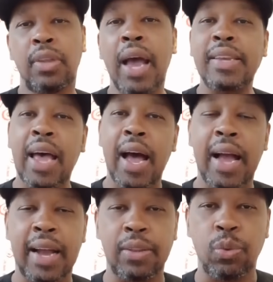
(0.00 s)
That's how
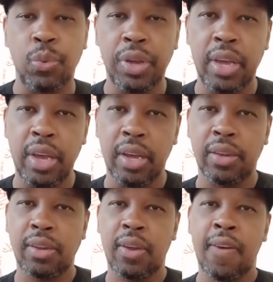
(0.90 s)
Hot got to 3
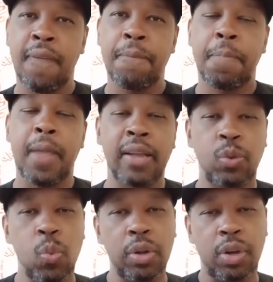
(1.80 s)
years. I
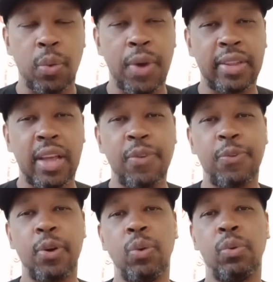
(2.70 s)
just wanted to correct that
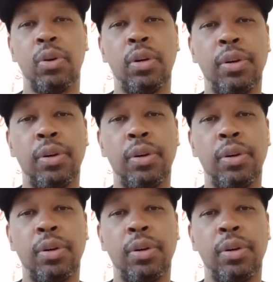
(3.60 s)
for you.